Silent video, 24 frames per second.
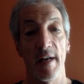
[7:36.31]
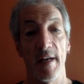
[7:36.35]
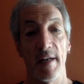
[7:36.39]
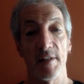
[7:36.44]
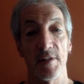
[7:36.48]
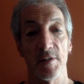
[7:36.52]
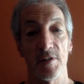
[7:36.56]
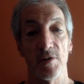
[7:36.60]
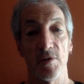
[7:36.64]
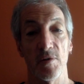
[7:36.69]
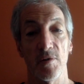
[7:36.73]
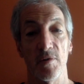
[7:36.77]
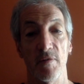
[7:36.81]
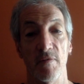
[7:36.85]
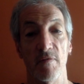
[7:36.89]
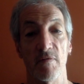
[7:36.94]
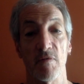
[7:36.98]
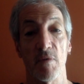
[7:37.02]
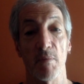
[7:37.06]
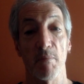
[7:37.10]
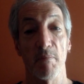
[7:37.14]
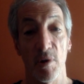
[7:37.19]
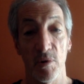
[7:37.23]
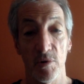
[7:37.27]
so
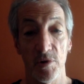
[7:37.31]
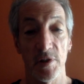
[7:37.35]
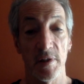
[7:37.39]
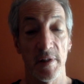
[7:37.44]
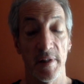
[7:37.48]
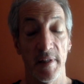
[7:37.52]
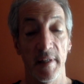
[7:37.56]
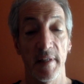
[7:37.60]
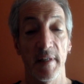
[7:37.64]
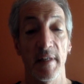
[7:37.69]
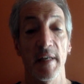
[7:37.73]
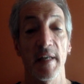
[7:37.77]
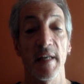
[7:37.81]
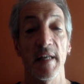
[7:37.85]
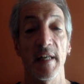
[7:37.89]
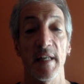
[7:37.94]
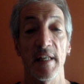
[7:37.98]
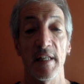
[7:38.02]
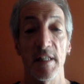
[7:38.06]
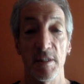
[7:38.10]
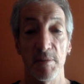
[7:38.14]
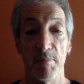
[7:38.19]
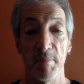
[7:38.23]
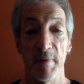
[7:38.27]
verbosely
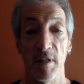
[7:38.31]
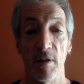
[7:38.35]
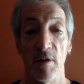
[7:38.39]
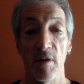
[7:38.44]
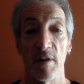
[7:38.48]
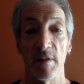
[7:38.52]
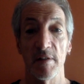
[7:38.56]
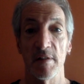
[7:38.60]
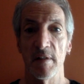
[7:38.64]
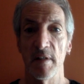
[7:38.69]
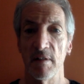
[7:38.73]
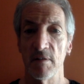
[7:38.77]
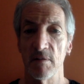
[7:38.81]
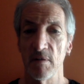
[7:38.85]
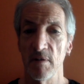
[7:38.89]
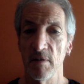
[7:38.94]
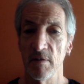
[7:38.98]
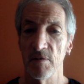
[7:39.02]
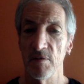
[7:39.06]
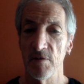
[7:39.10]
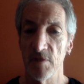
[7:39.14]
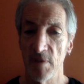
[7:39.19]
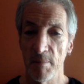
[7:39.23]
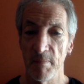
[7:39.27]
is because
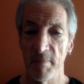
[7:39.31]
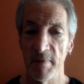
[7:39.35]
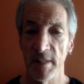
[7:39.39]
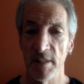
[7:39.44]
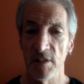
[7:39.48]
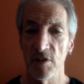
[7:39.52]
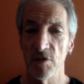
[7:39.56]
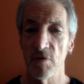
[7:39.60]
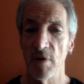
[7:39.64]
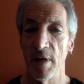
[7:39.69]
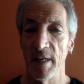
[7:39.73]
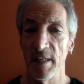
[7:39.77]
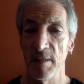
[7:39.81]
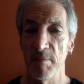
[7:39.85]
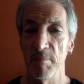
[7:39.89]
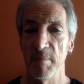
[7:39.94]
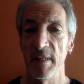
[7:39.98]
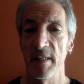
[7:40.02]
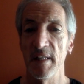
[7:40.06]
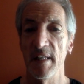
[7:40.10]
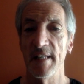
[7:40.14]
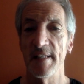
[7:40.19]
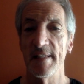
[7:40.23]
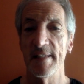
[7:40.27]
somebody's trying to
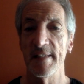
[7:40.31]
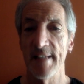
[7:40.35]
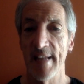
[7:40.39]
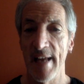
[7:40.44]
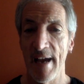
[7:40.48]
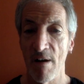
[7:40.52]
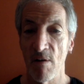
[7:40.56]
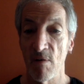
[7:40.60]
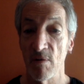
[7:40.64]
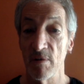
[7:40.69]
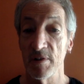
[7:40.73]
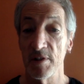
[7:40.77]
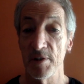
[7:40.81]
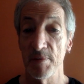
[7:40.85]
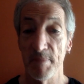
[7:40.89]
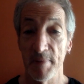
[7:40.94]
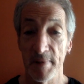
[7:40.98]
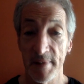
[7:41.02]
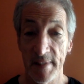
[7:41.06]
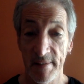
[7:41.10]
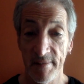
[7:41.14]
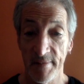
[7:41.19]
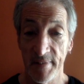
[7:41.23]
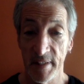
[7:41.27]
be as narrow and
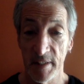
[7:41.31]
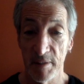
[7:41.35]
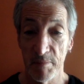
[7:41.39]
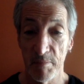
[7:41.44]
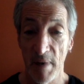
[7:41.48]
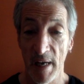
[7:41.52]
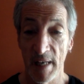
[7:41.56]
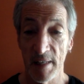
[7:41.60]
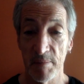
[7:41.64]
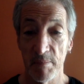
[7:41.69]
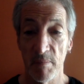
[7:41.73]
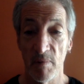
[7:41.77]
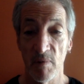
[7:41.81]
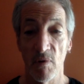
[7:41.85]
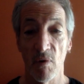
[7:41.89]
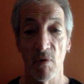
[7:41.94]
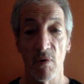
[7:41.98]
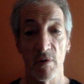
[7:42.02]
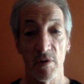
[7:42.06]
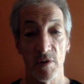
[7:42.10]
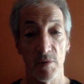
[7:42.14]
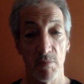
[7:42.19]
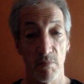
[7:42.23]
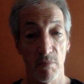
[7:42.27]
specific as possible,
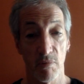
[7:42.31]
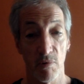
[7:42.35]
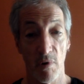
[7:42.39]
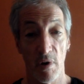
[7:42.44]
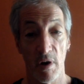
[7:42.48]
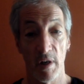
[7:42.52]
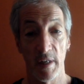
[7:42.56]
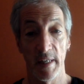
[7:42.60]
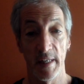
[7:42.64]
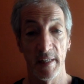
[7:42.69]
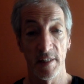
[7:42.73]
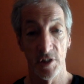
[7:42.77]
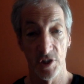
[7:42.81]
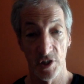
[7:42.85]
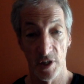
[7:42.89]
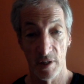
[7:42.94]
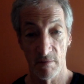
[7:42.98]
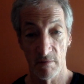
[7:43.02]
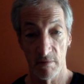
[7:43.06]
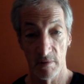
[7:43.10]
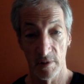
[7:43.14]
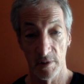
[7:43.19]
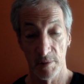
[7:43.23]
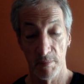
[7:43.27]
or as broad and
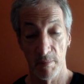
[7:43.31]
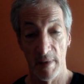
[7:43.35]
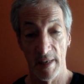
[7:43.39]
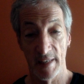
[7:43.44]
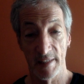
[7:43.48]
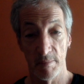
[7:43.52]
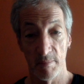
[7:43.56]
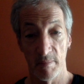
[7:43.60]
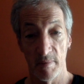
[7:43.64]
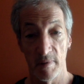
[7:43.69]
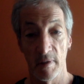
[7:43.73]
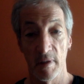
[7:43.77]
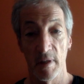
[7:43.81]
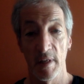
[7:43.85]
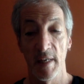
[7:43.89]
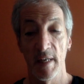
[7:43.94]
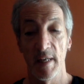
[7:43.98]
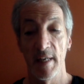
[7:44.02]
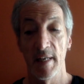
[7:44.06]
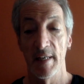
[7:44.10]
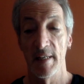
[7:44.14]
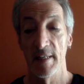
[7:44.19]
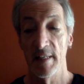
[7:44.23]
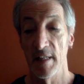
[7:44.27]
general as possible.
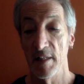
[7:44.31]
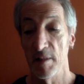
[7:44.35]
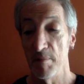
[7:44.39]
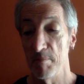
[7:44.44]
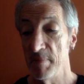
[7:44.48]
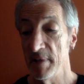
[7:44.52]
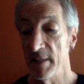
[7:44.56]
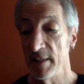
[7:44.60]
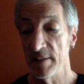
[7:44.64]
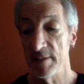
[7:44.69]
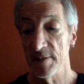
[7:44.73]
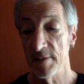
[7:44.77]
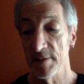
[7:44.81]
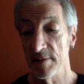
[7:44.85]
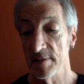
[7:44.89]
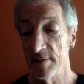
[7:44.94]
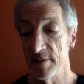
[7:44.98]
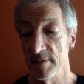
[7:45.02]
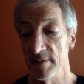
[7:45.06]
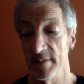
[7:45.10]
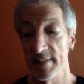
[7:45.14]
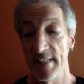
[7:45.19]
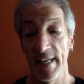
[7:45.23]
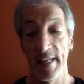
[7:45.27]
Now, the biggest
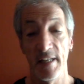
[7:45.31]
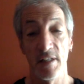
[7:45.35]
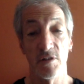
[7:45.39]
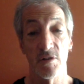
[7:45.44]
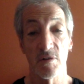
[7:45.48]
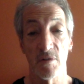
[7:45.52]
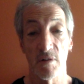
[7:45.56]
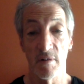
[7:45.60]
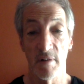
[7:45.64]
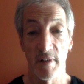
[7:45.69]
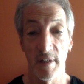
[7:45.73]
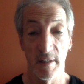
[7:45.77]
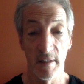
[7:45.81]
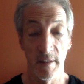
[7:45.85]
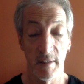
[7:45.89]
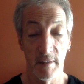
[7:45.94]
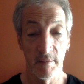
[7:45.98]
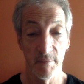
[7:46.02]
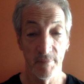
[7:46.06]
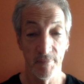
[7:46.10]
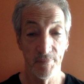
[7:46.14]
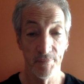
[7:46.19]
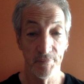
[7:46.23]
danger in